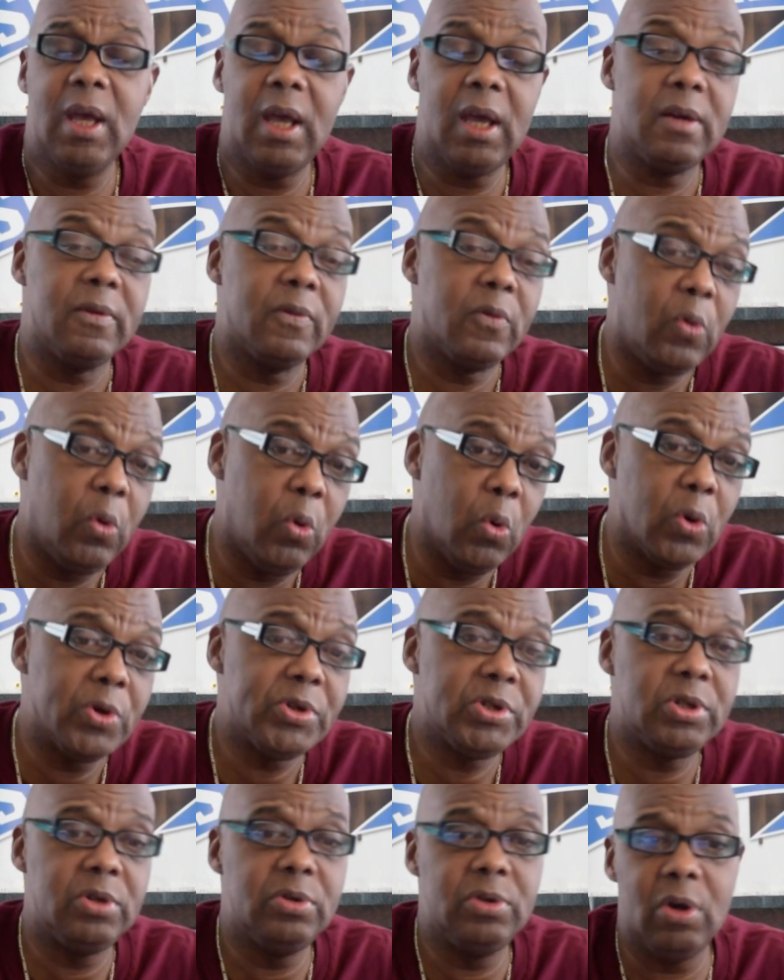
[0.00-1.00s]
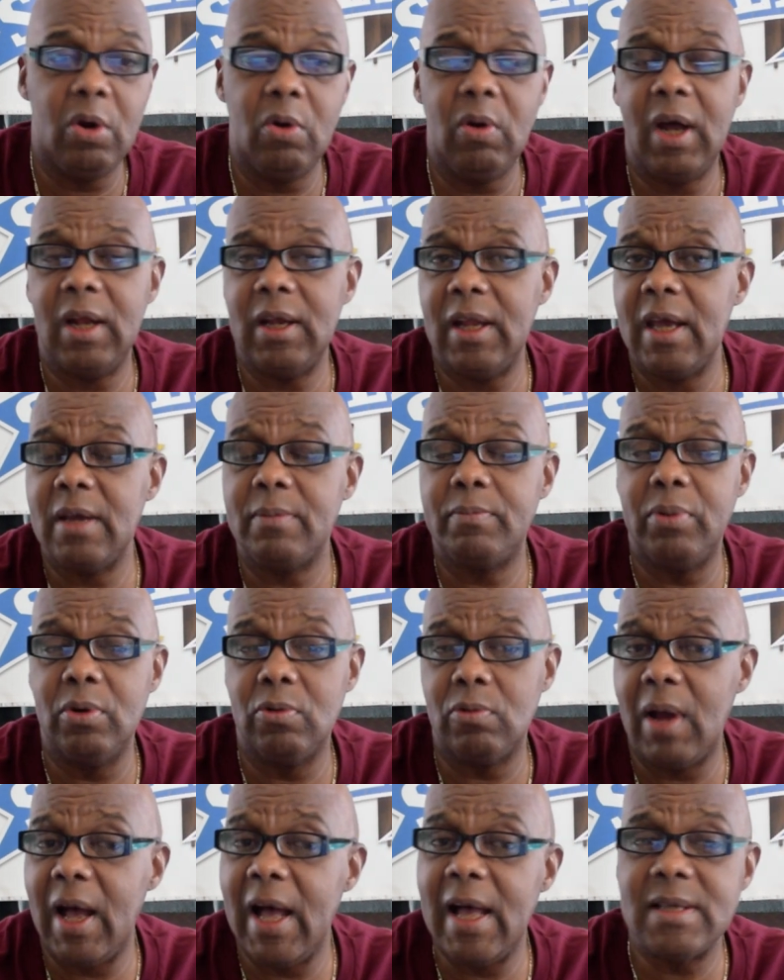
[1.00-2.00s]
And of course, you know I like
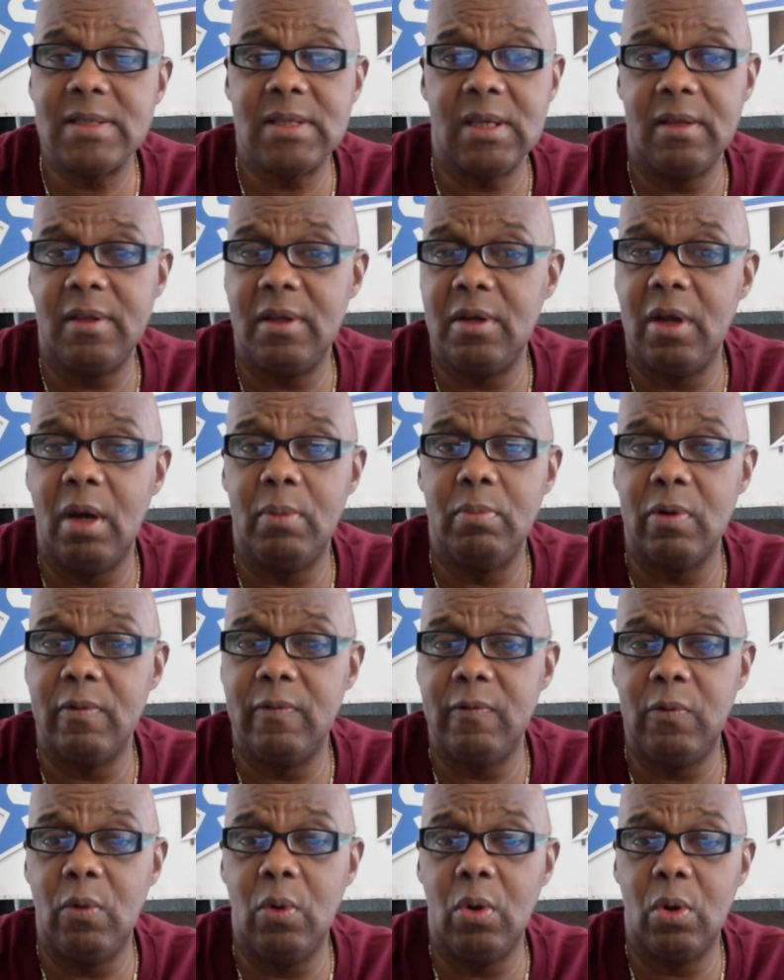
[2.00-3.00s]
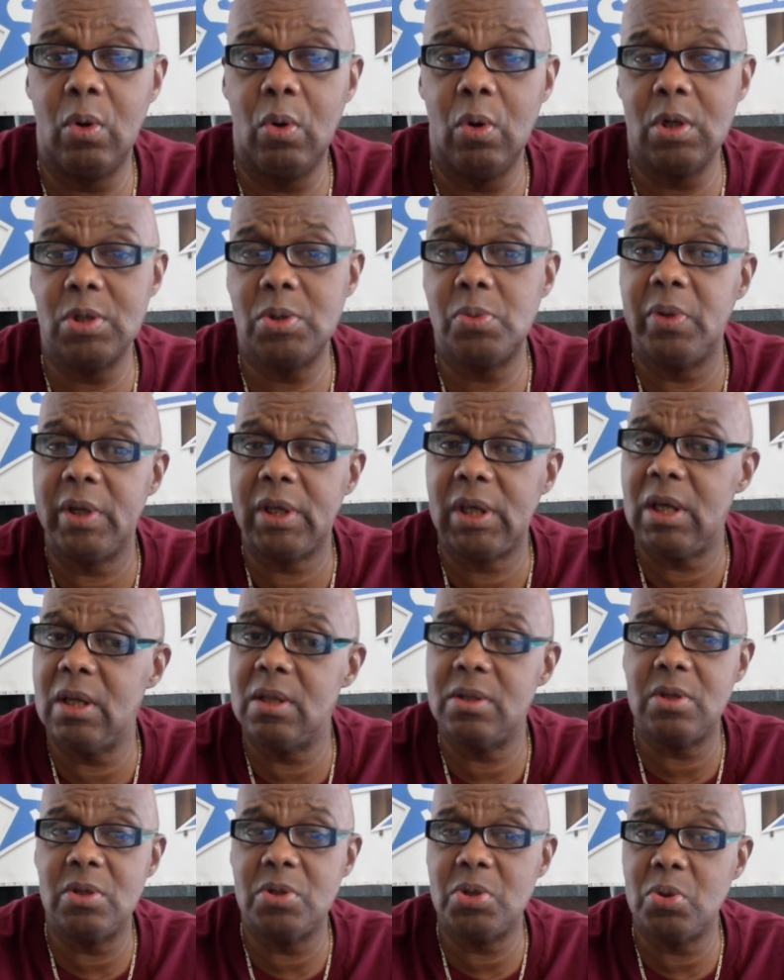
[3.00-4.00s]
Barraza, the number 4 horse with
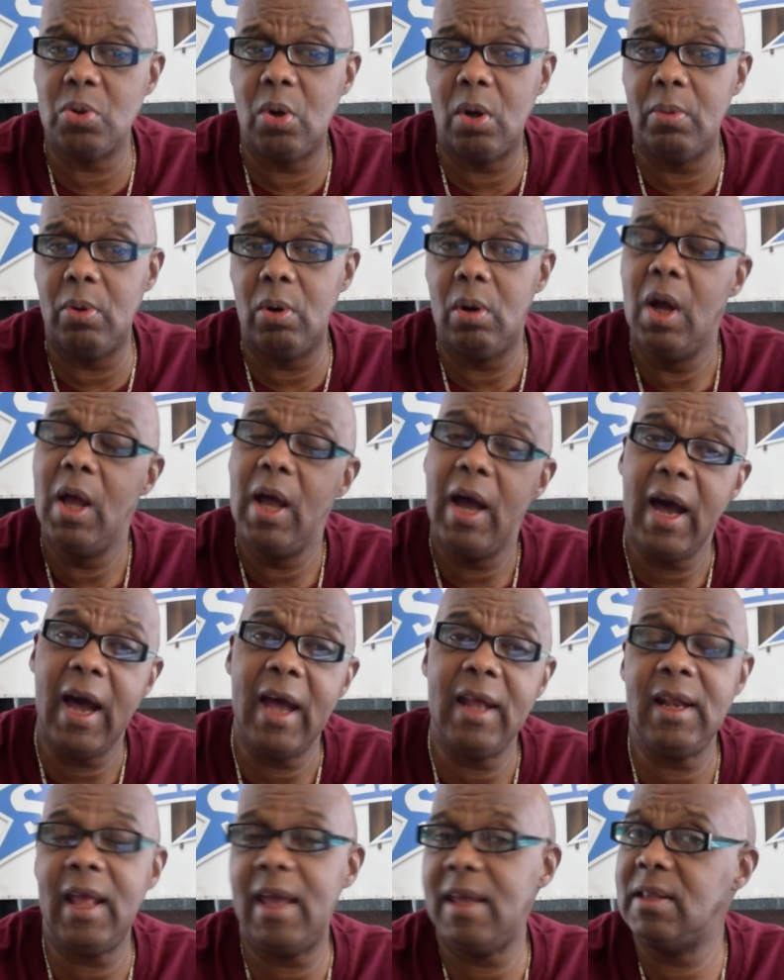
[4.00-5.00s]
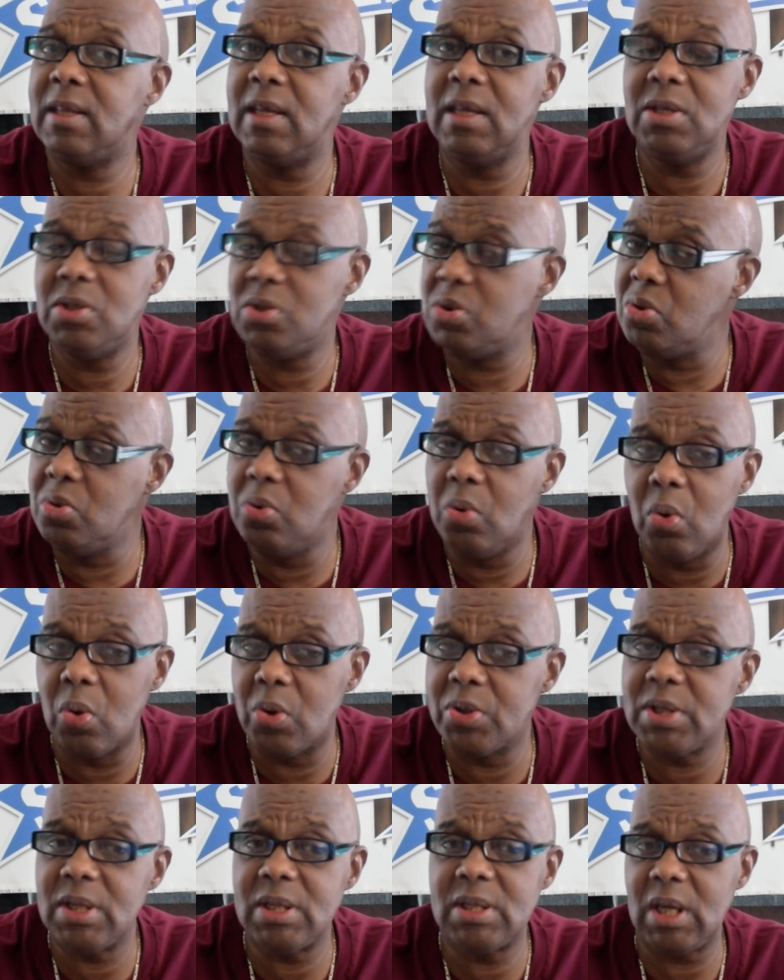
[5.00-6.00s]
Kent DeSormo. I like these two
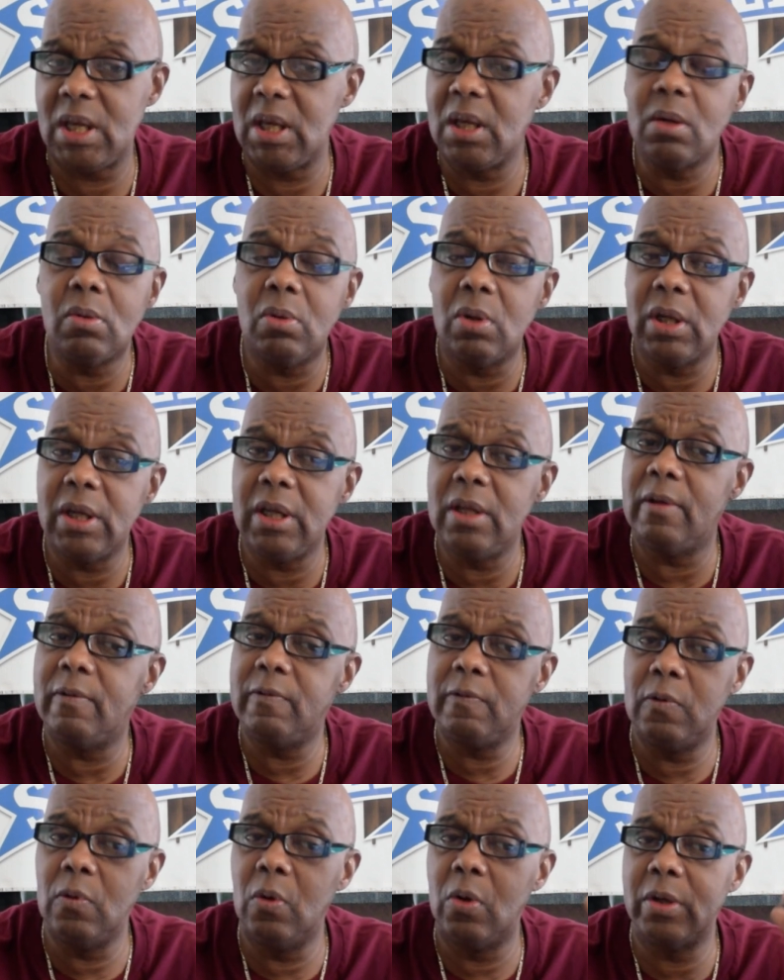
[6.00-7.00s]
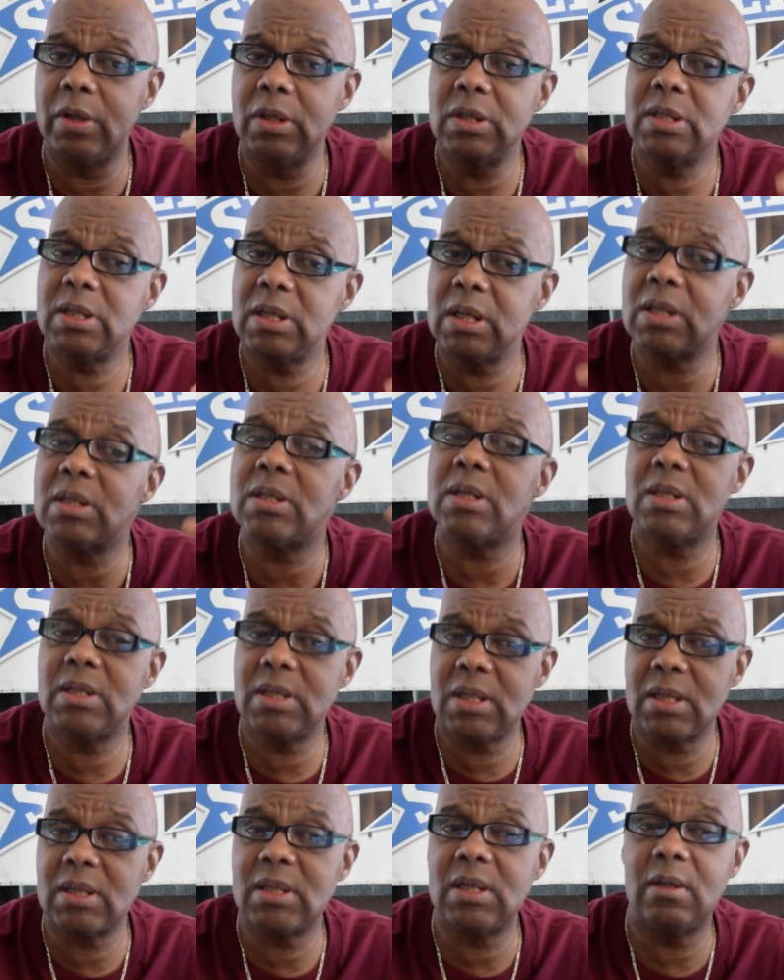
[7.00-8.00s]
horses equally, the 4 and the 6, the
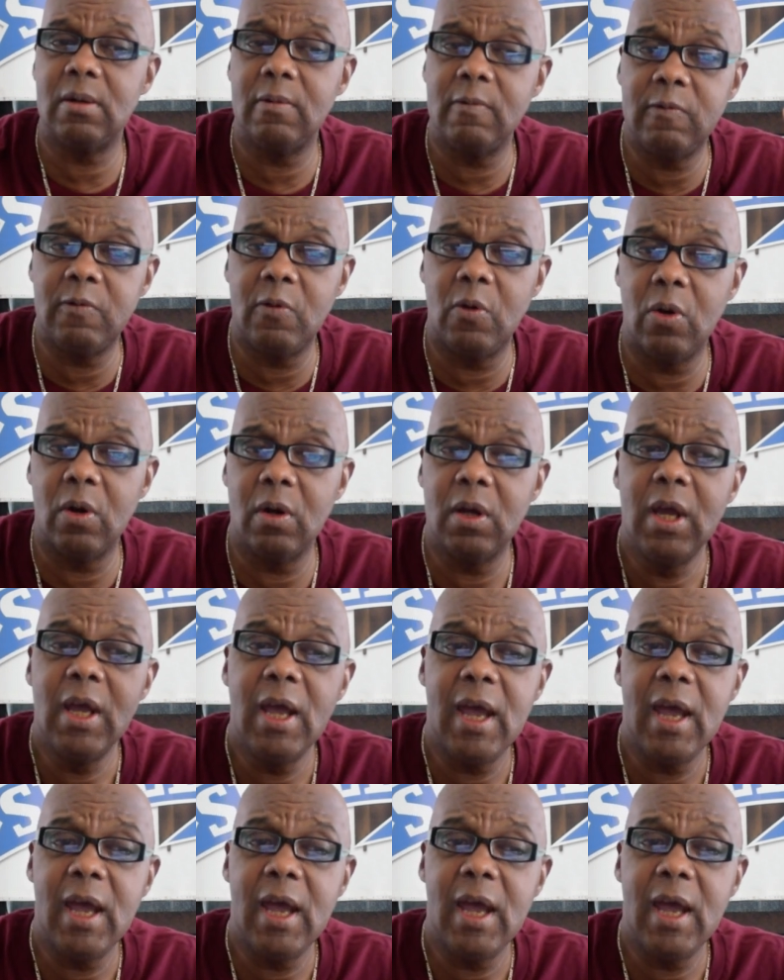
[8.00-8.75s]
6 and the 4.